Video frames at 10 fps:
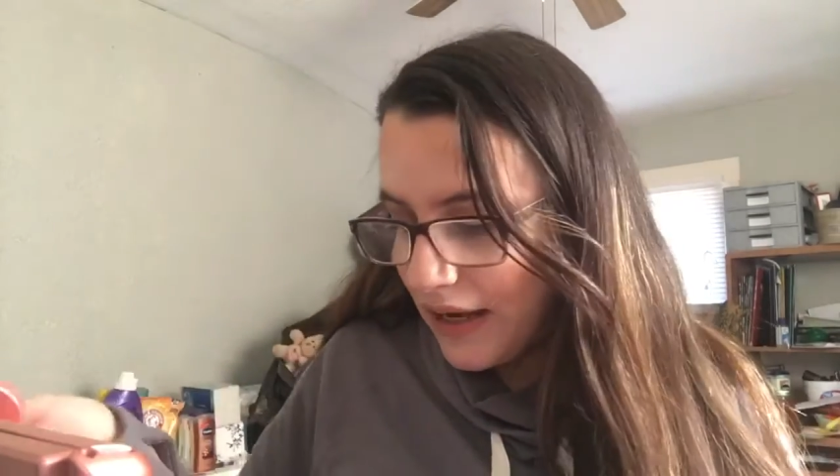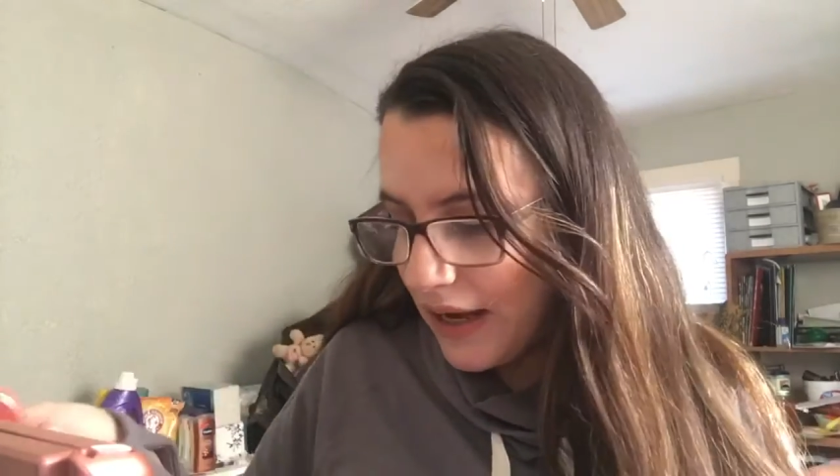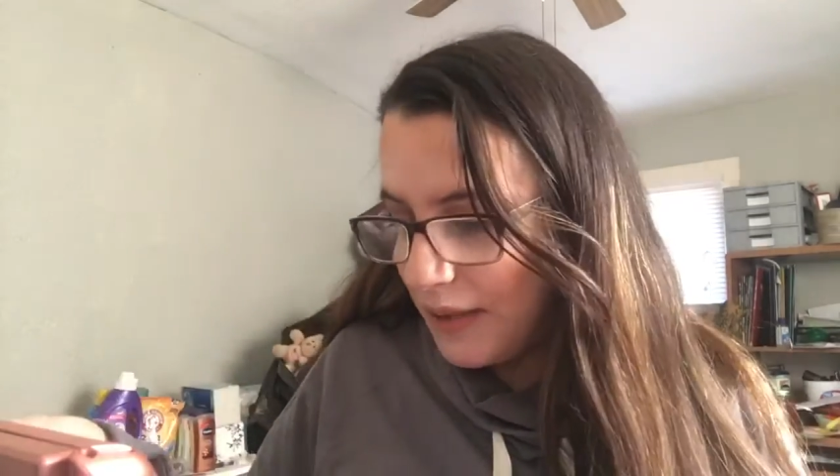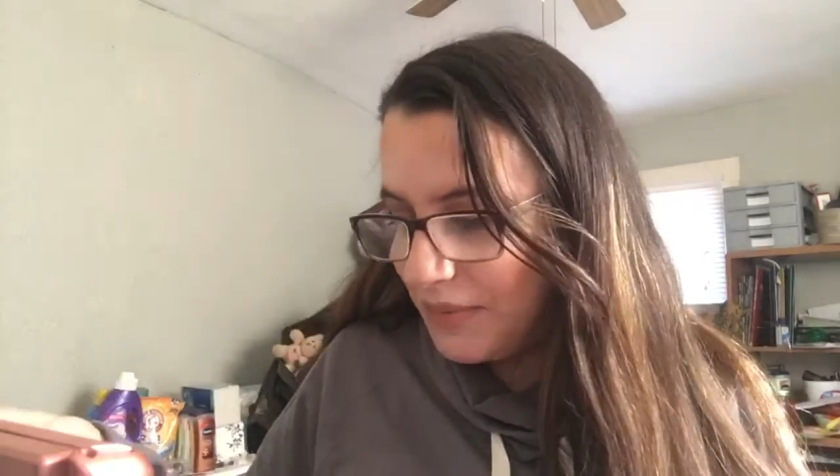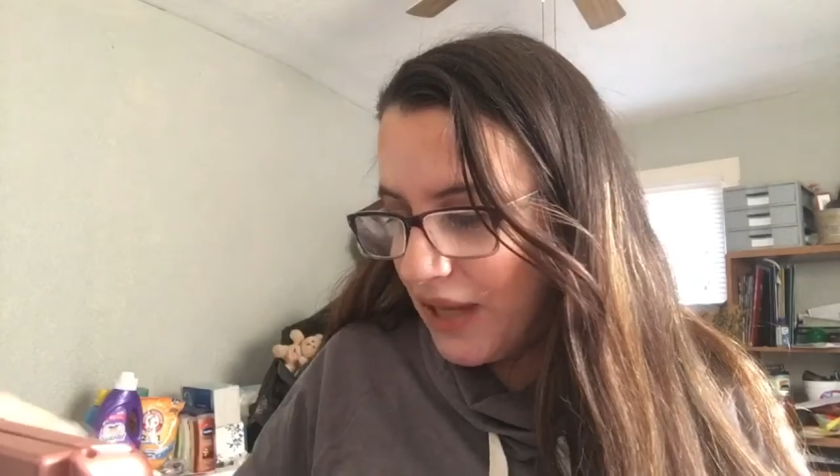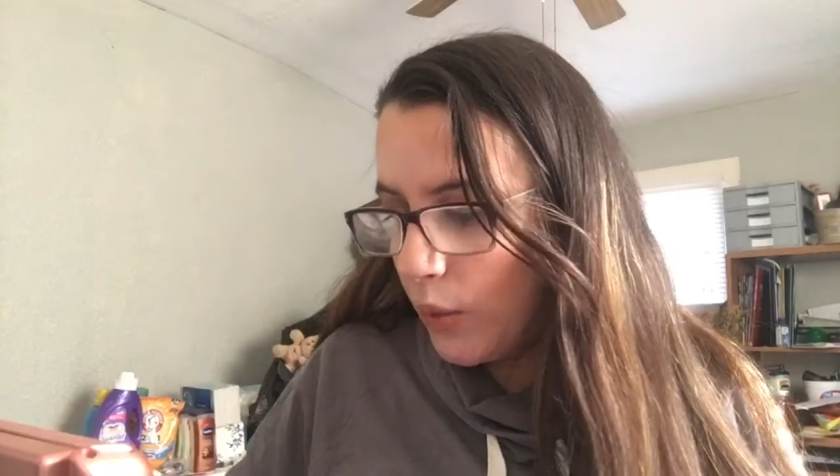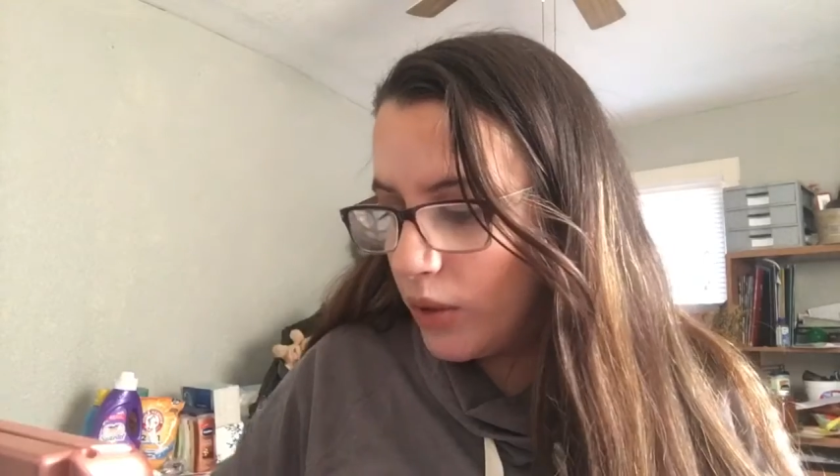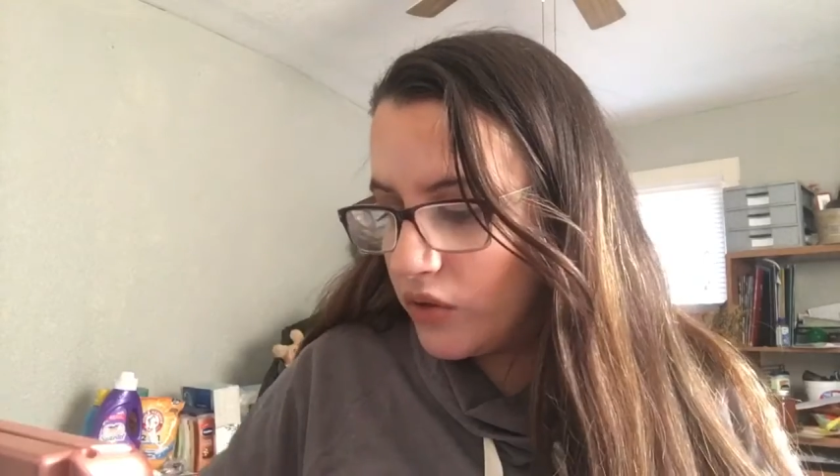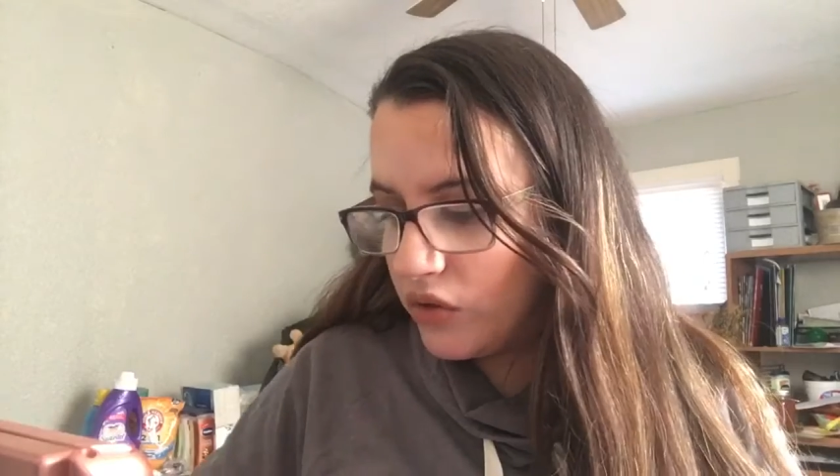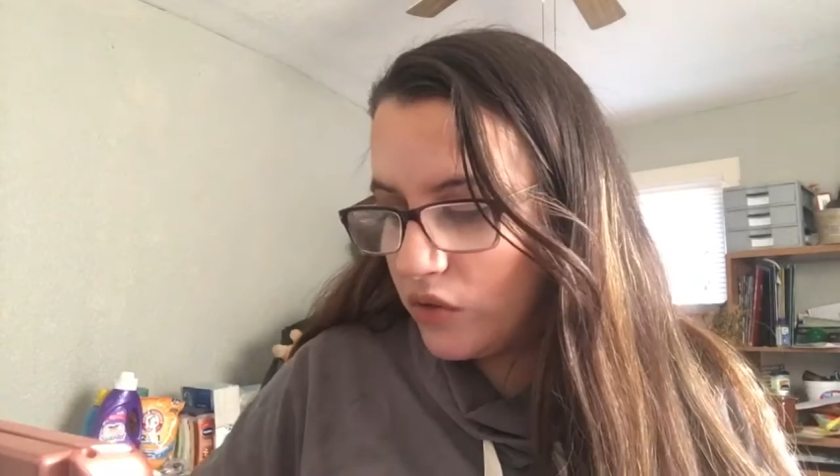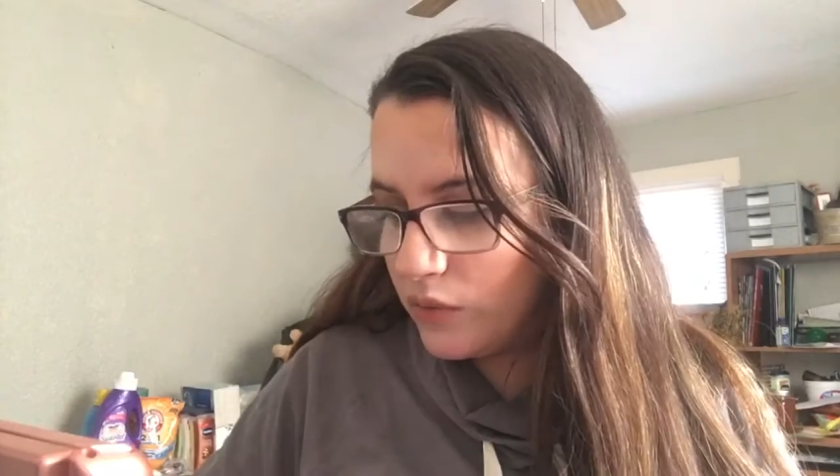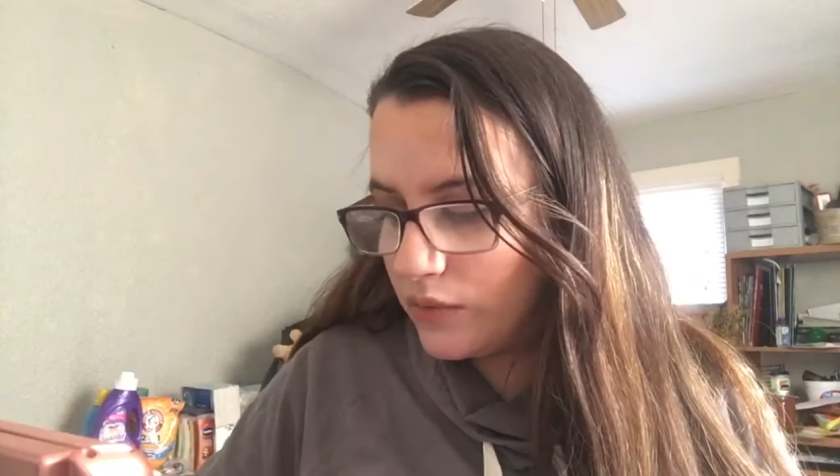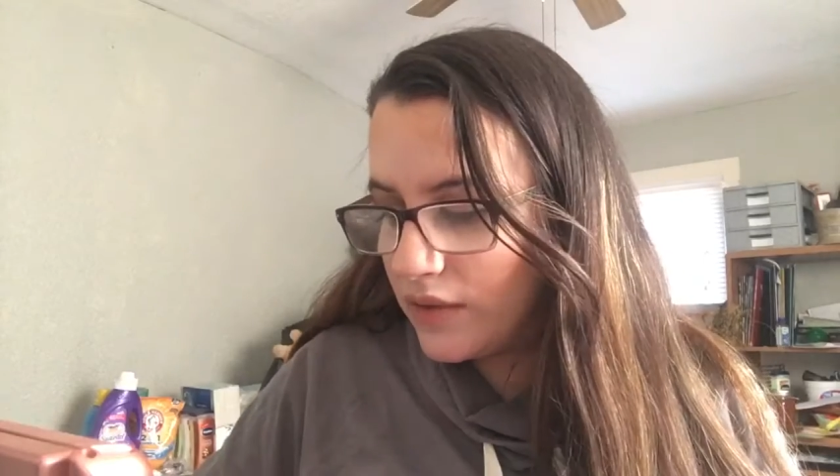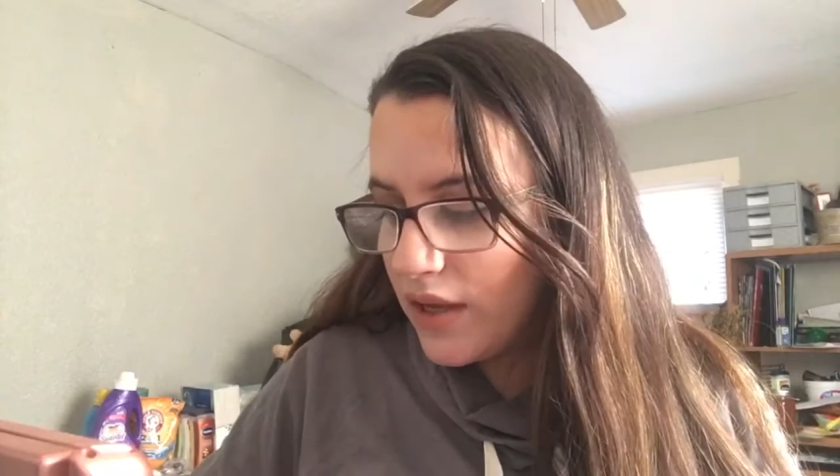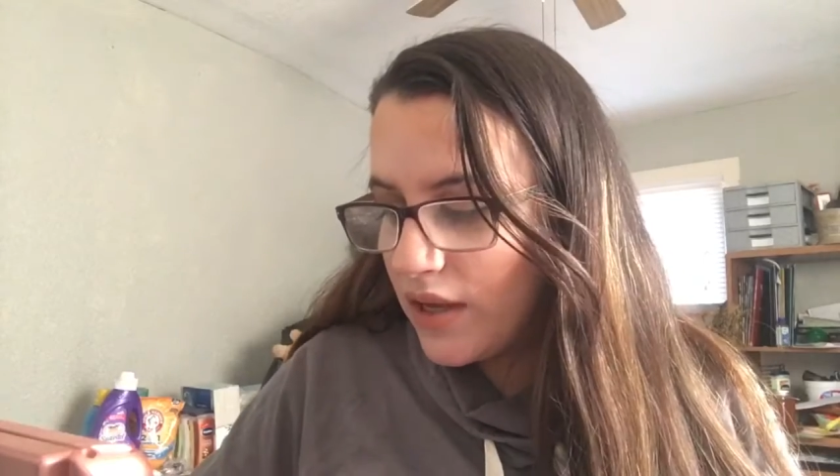times I want to use
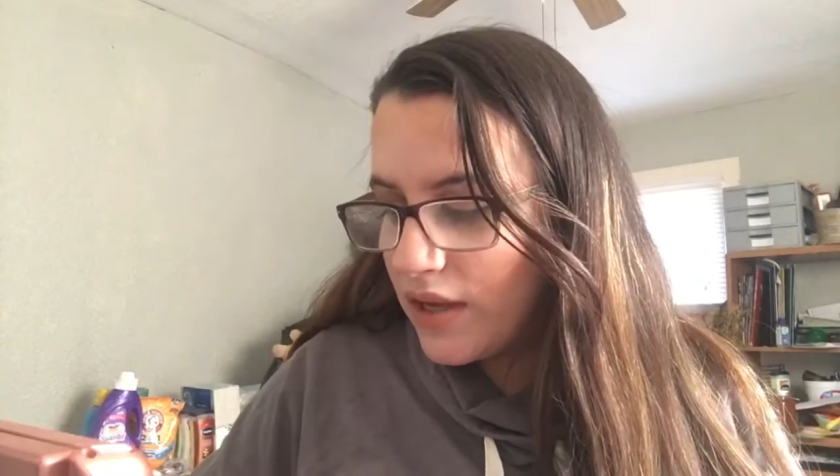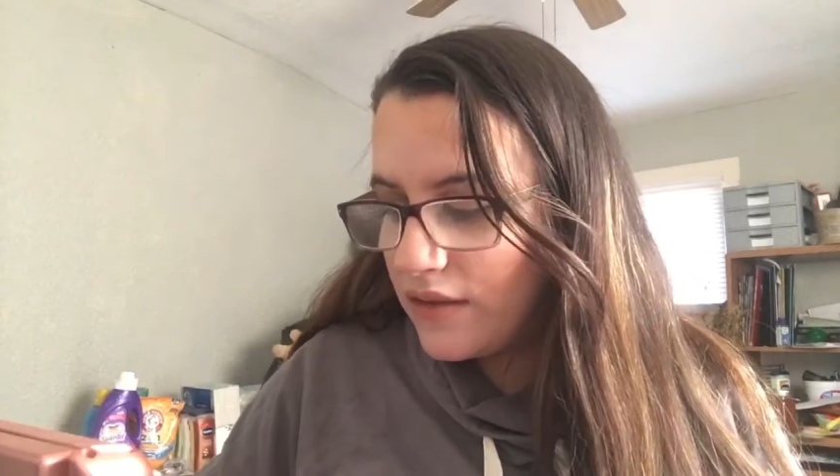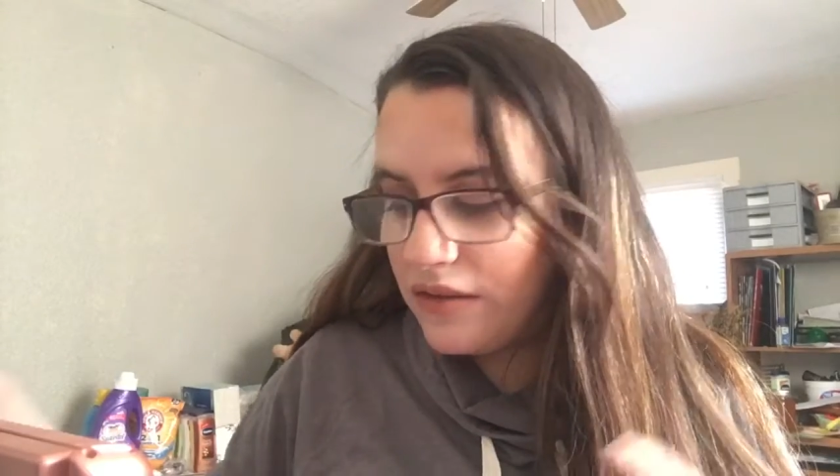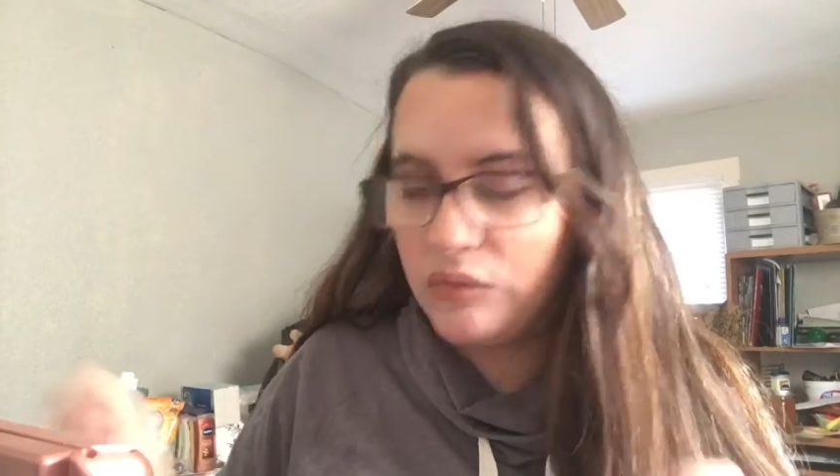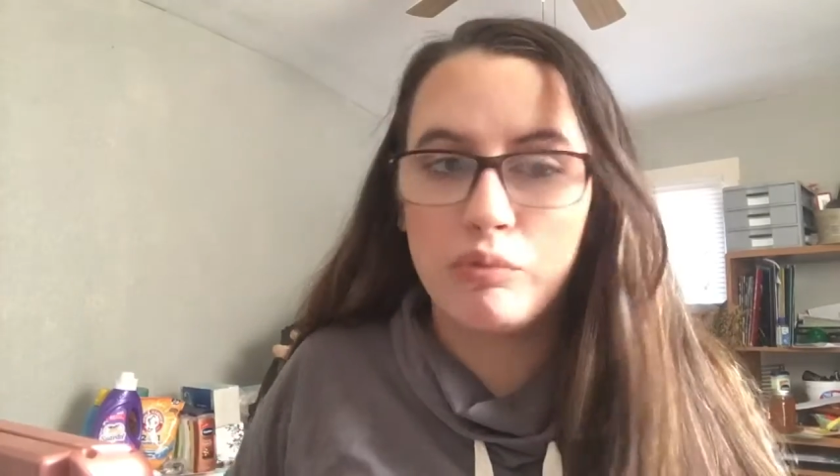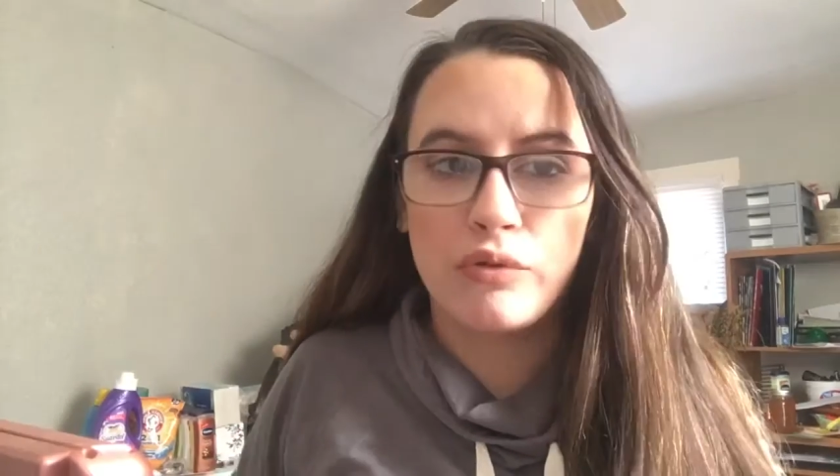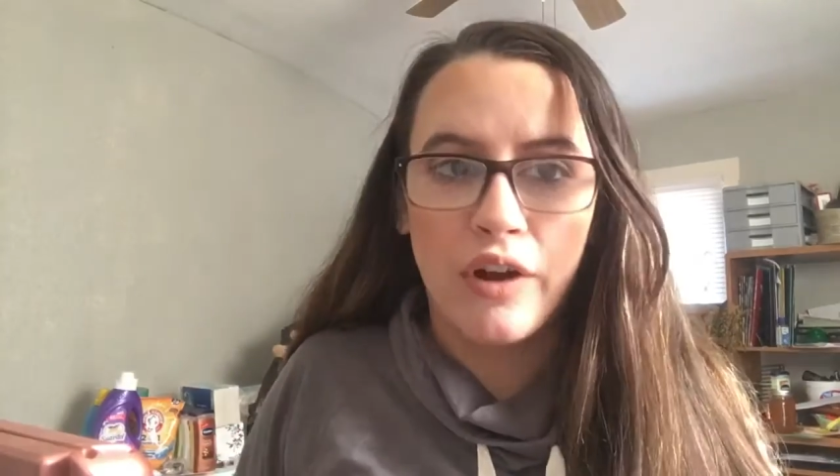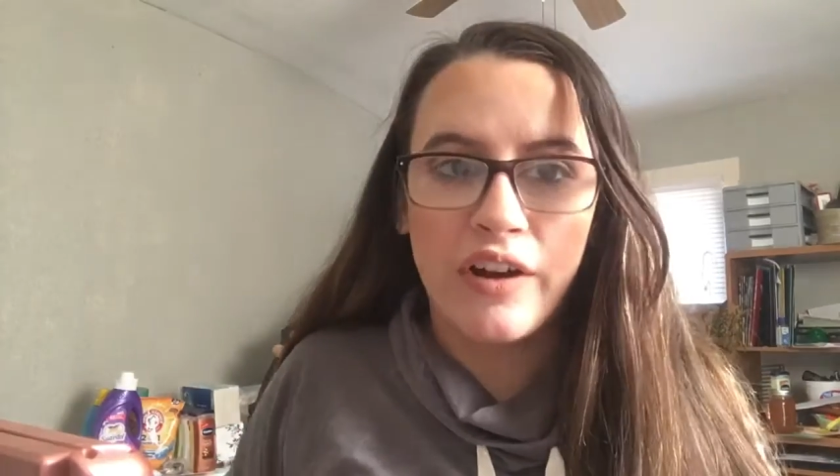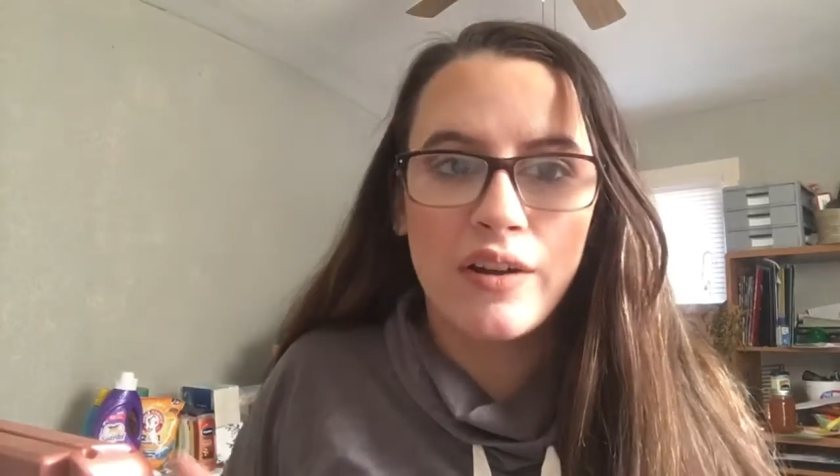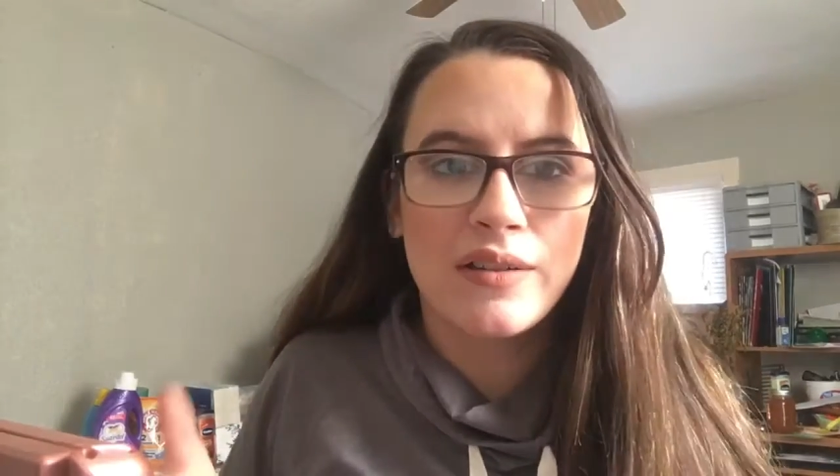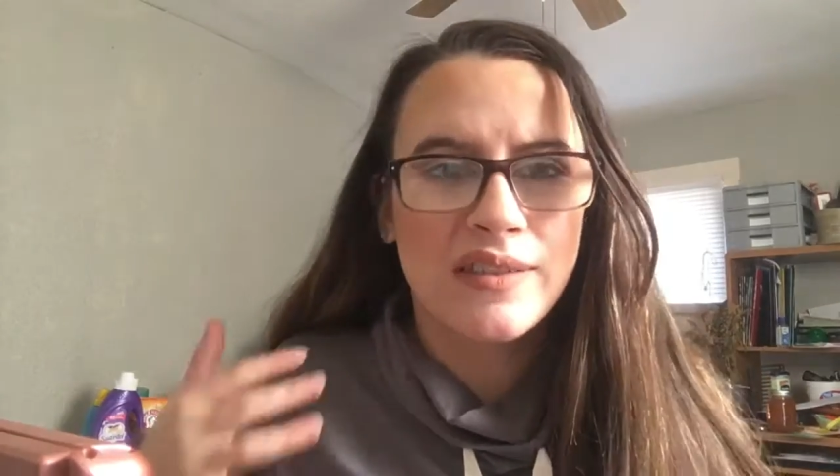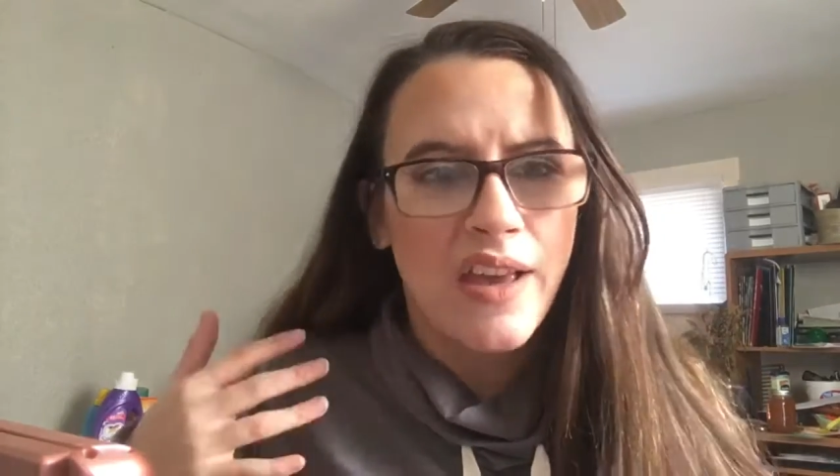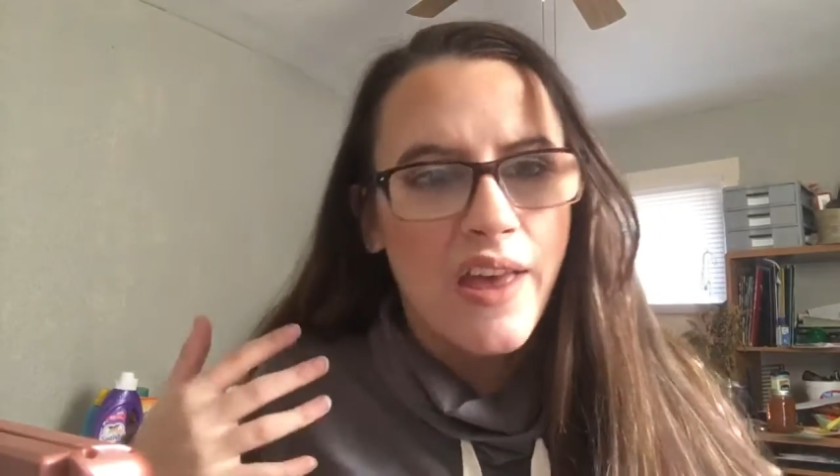these products.